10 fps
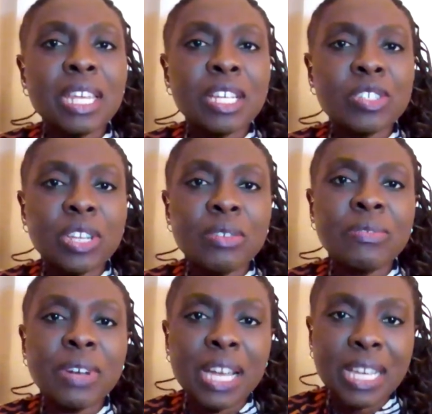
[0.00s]
International
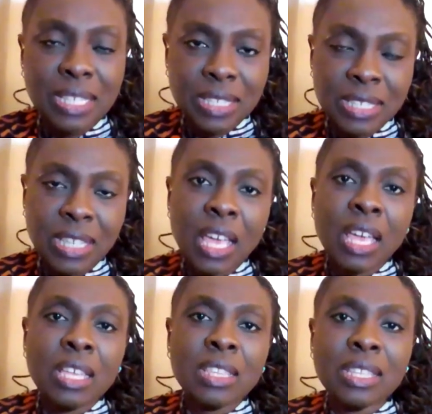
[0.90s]
finds
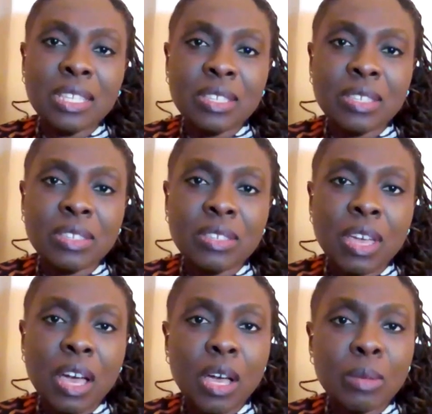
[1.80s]
this
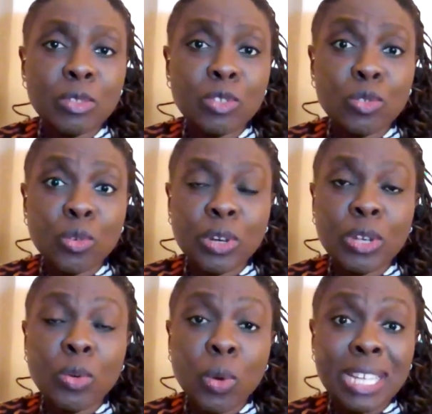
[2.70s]

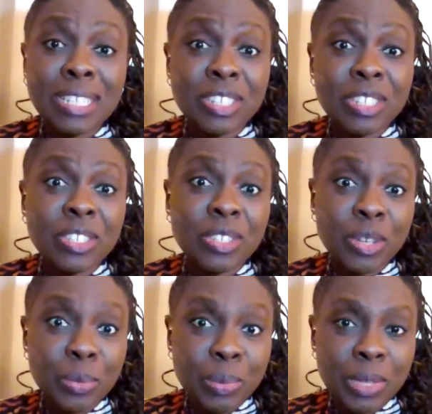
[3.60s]
story quite
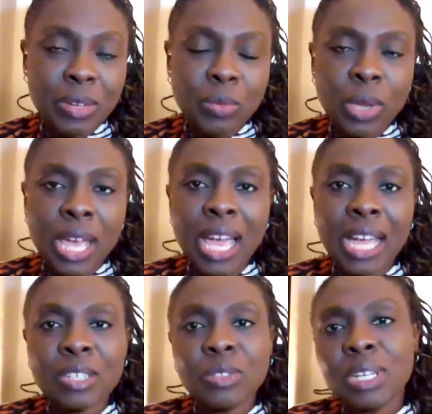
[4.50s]
disturbing. We're
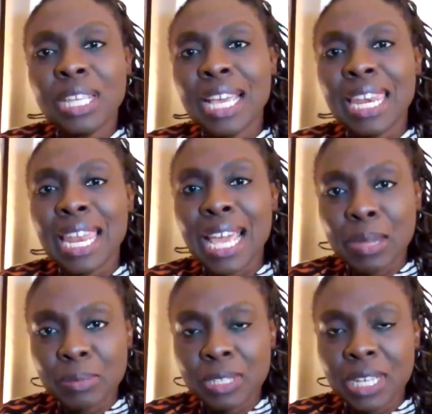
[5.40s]
actually
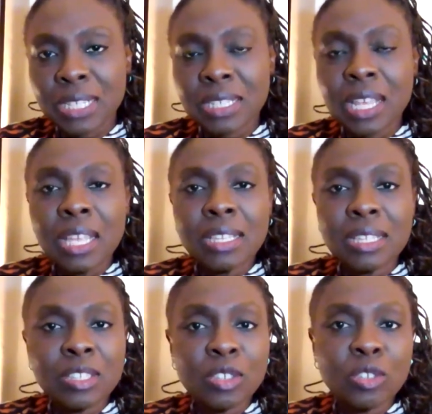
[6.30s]
alarmed that
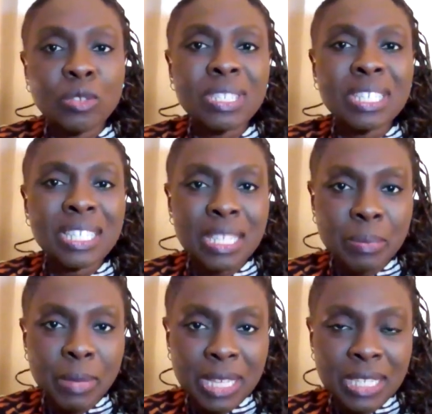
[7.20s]
this sort of
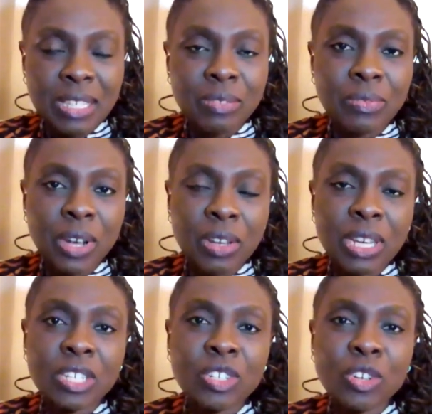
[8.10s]
systematic
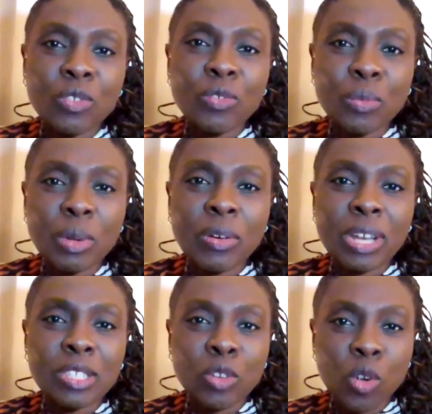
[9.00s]
violation of human
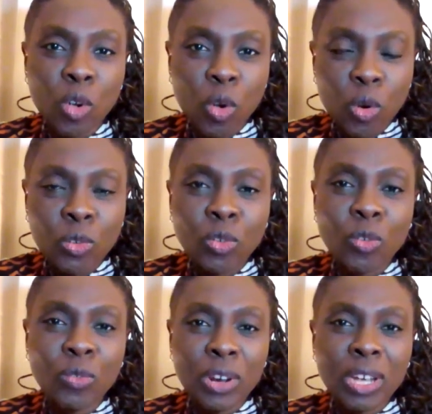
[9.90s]
rights occurred
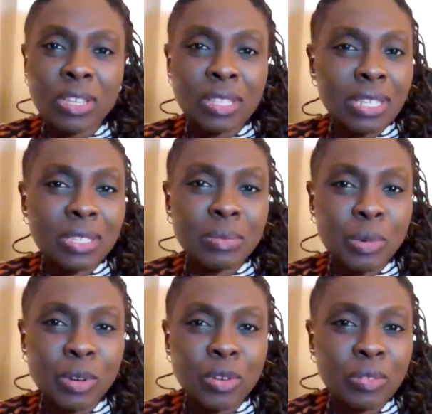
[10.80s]
over this
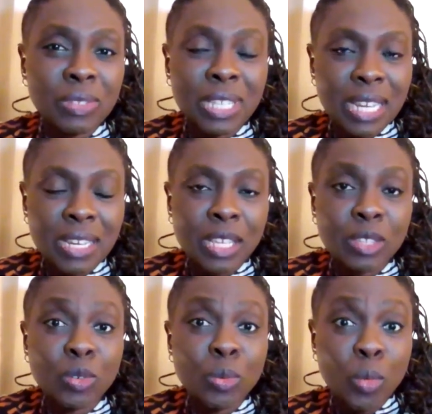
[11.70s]
period of 10
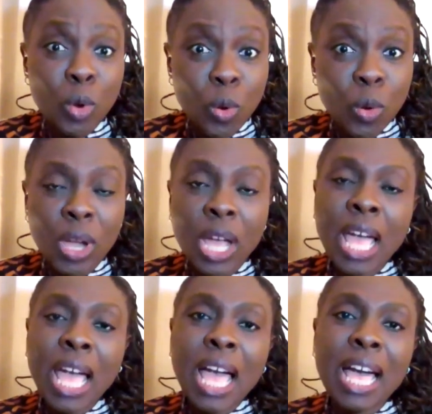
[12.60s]
years or more,
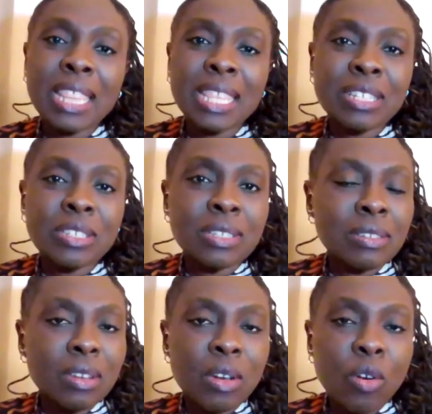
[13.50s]
and that
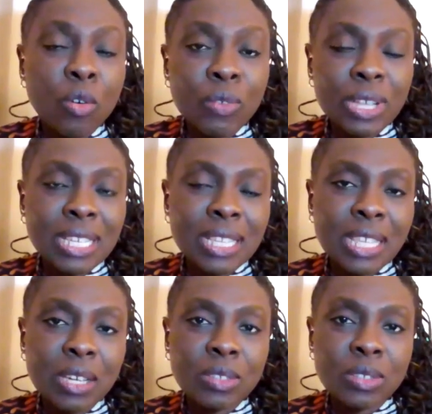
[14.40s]
over
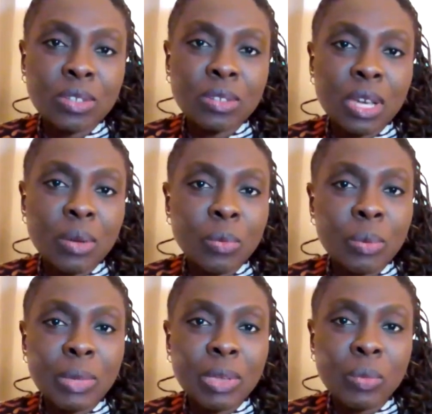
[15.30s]
10,000
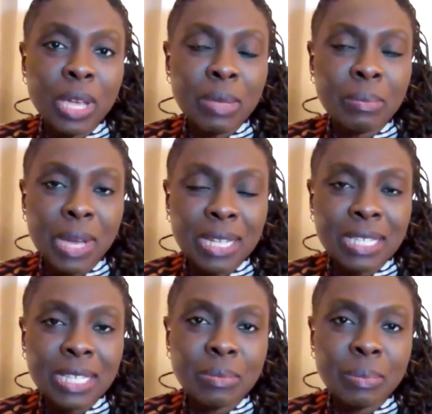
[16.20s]
women were
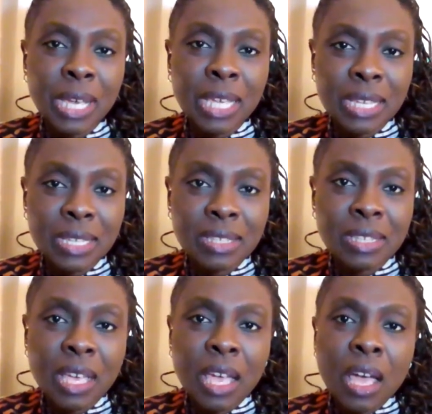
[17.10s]
impacted by
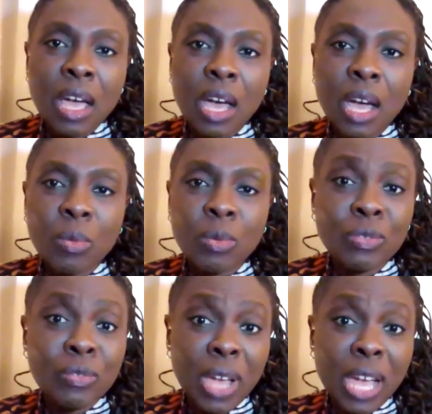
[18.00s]
it.
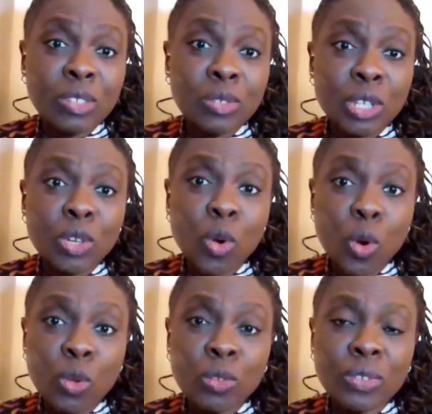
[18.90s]
We've actually
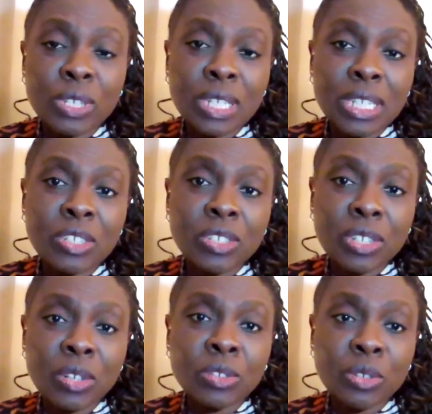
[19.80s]
called for the
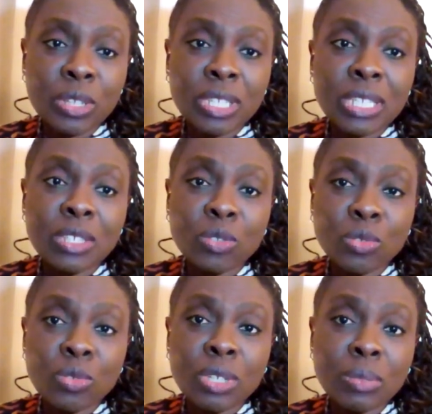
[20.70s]
Nigerian authorities
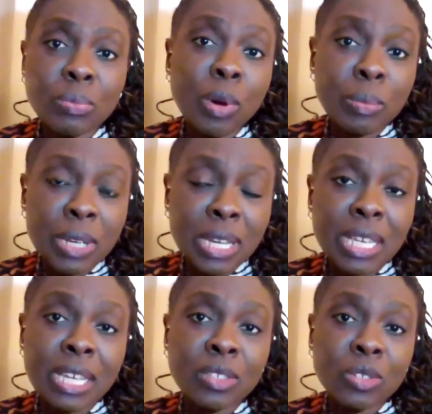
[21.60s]
to
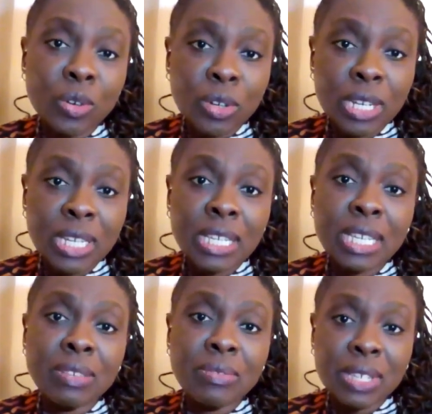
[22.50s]
promptly and
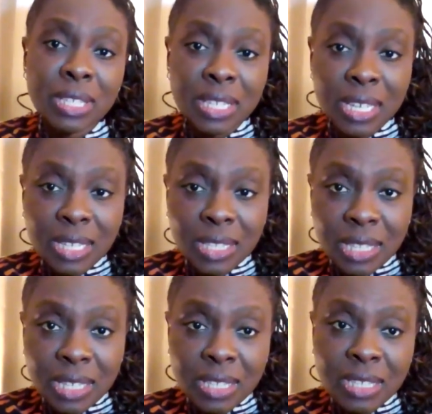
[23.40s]
thoroughly
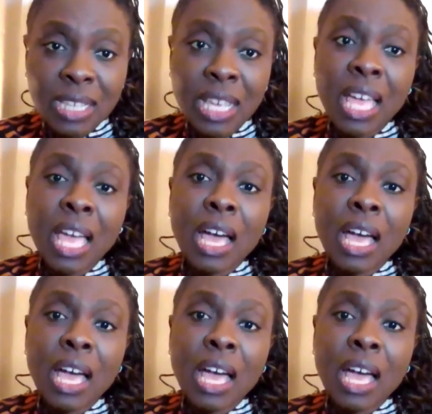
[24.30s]
investigate this